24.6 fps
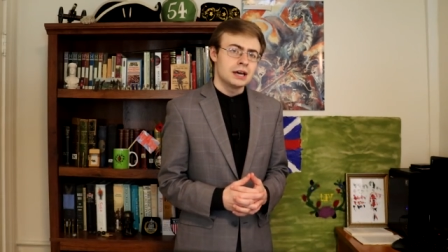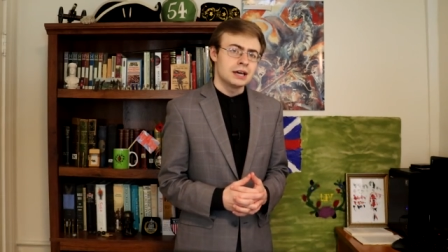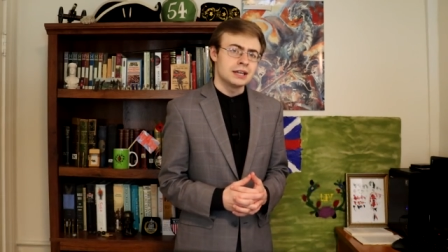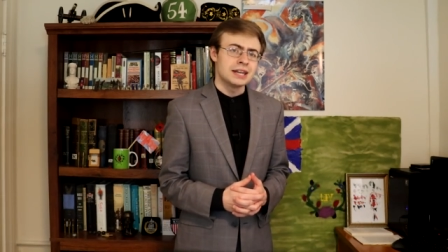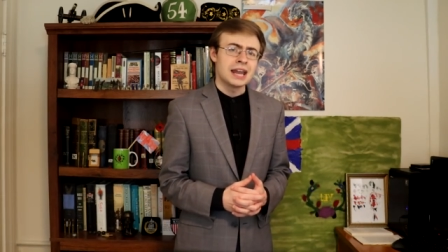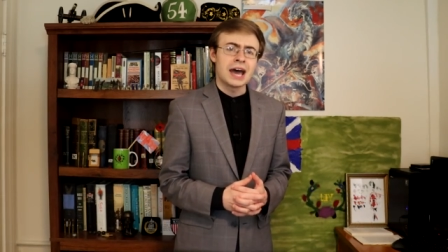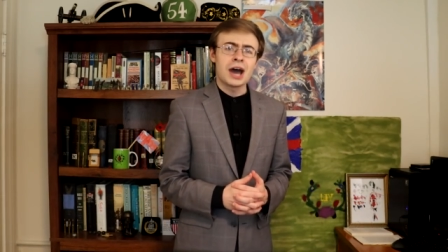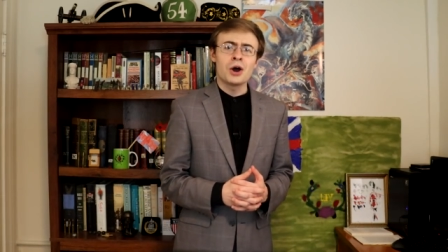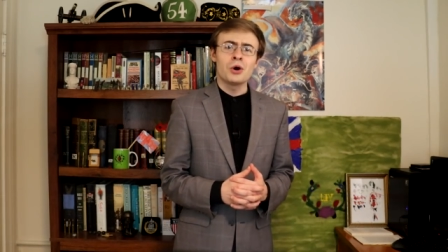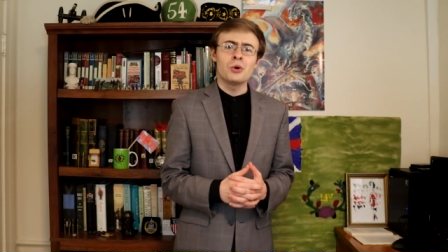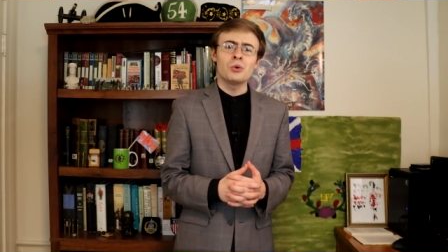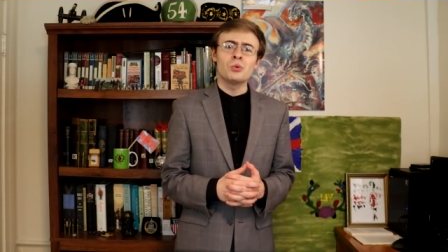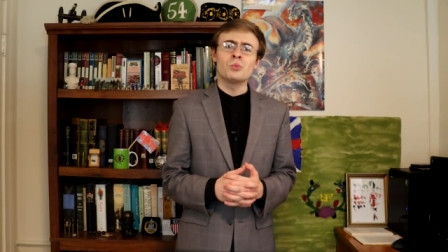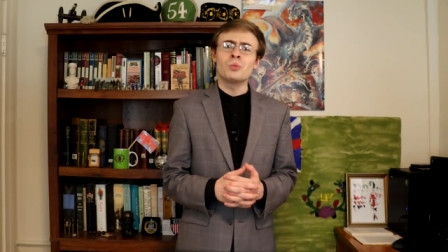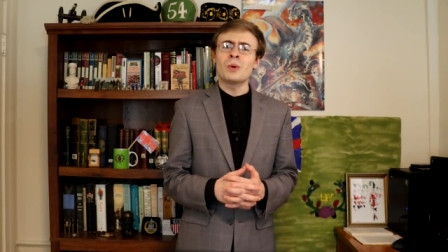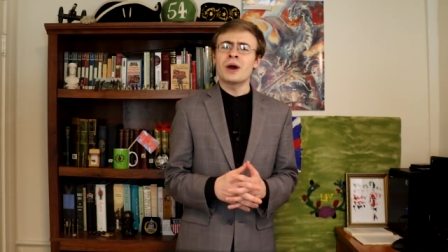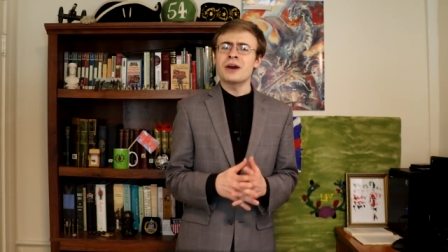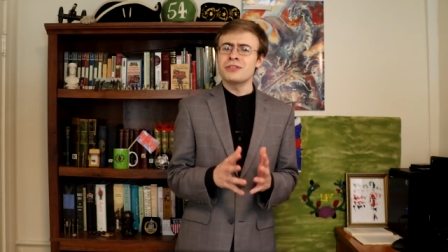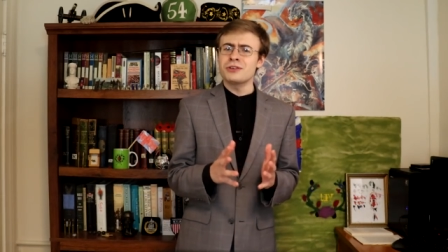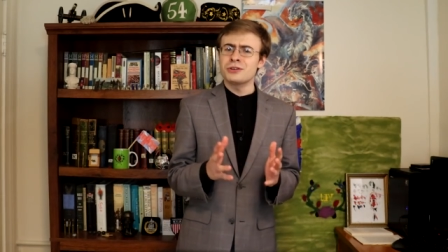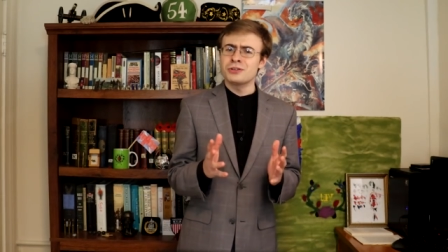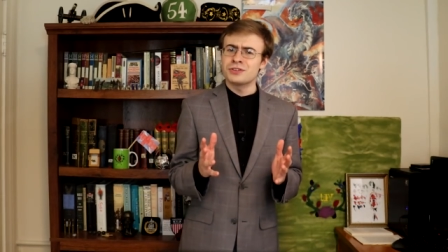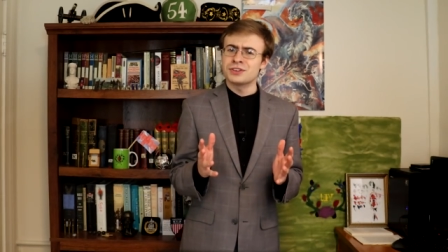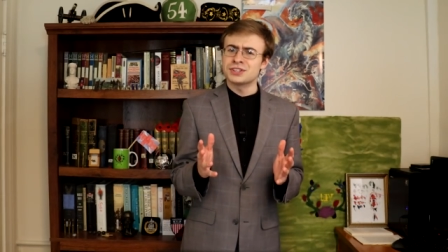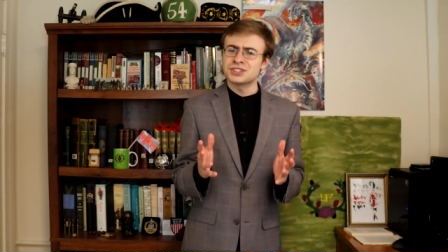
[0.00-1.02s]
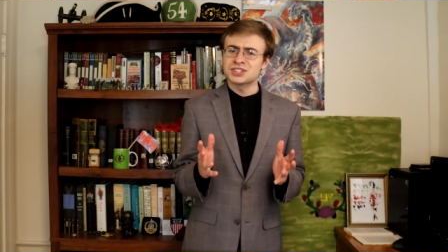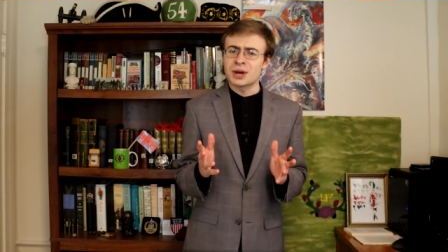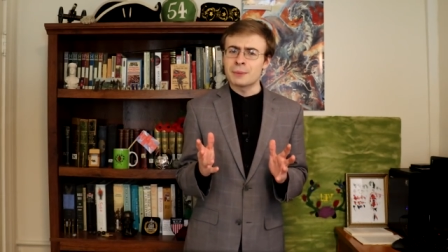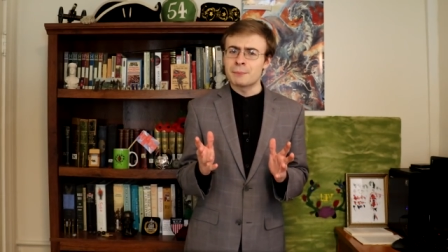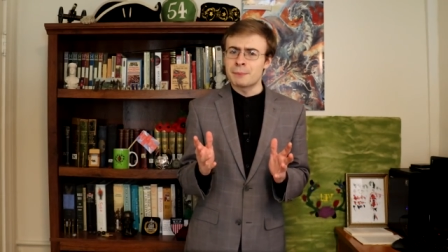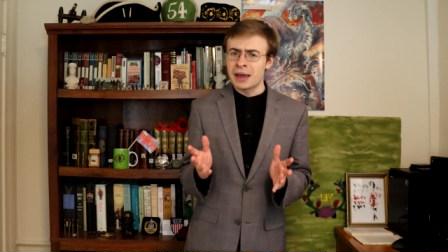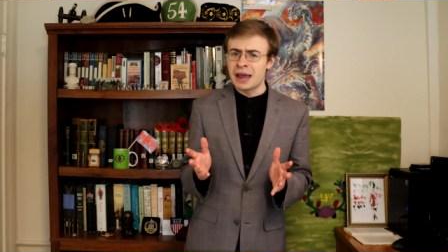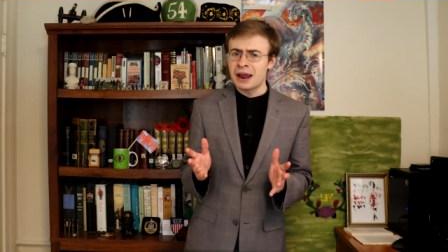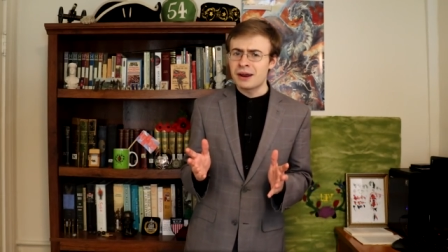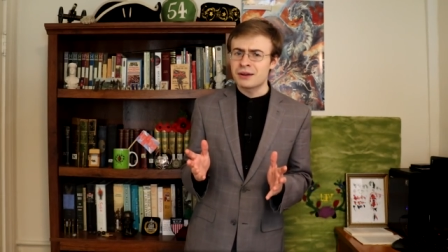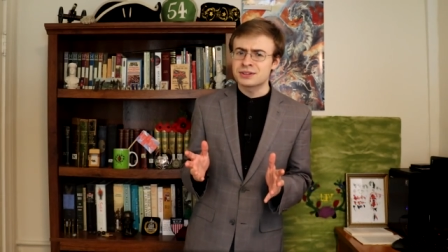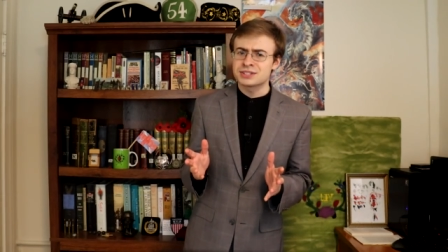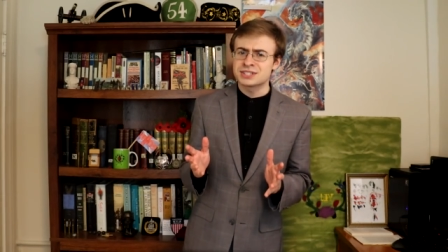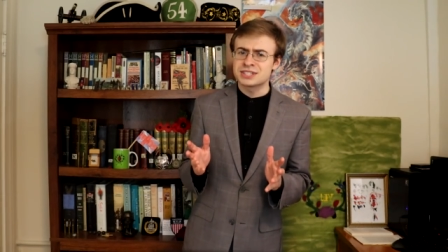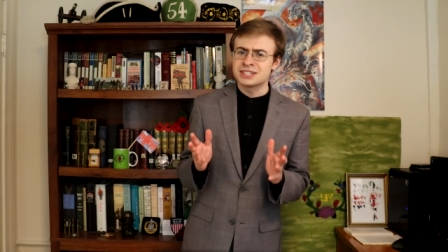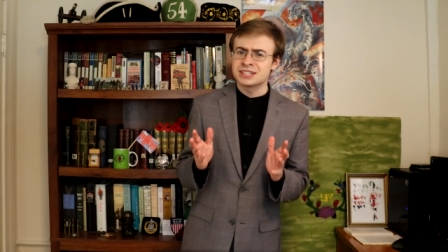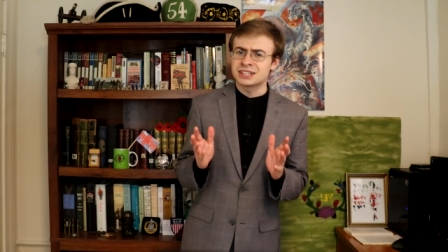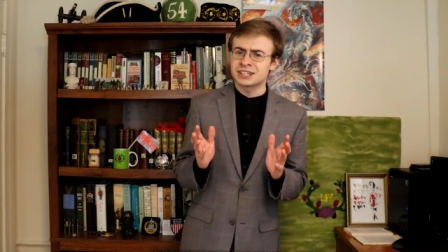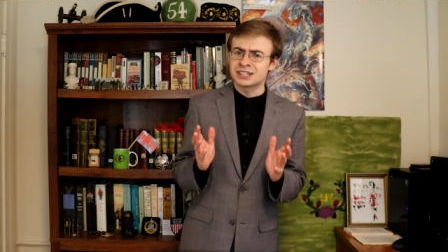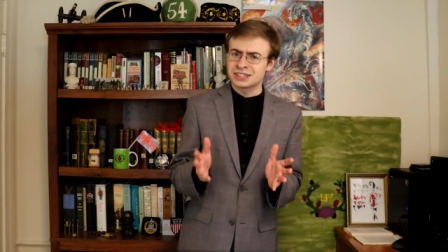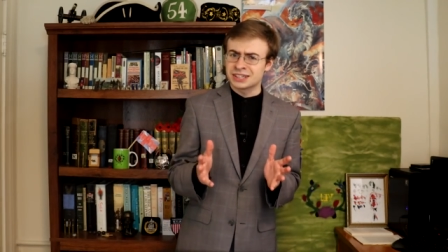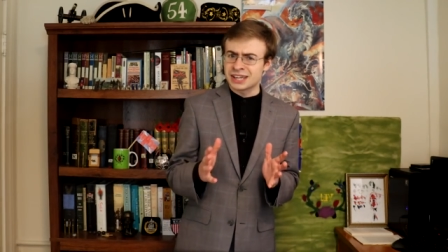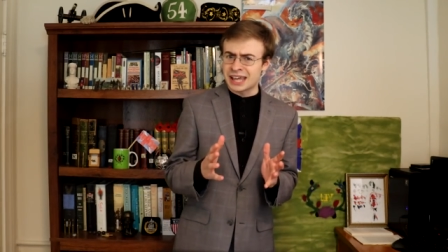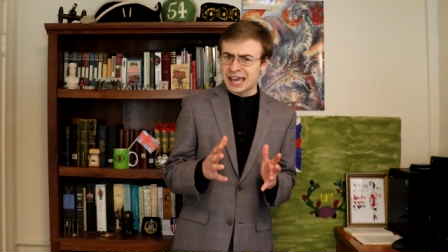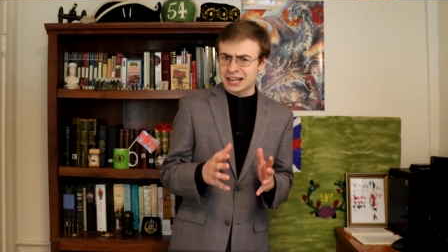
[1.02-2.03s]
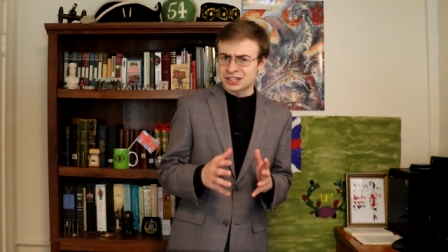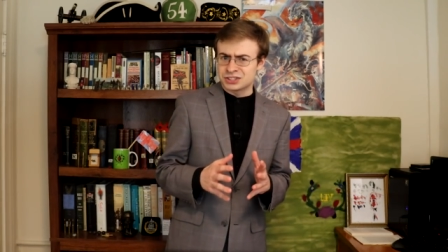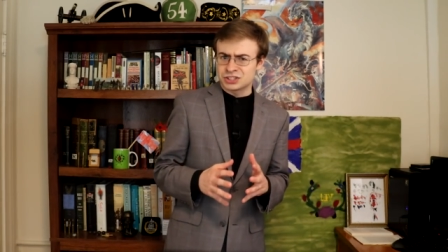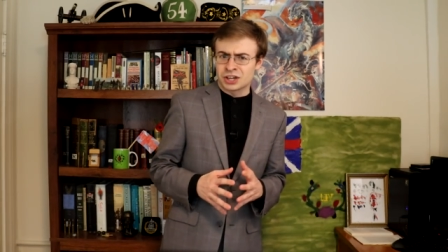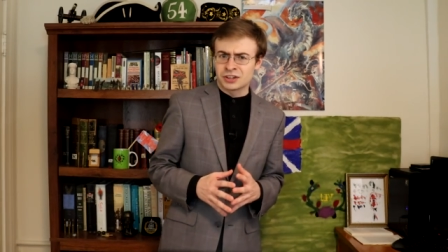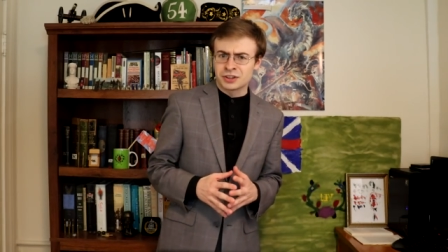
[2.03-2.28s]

Now, whether this apparent neglect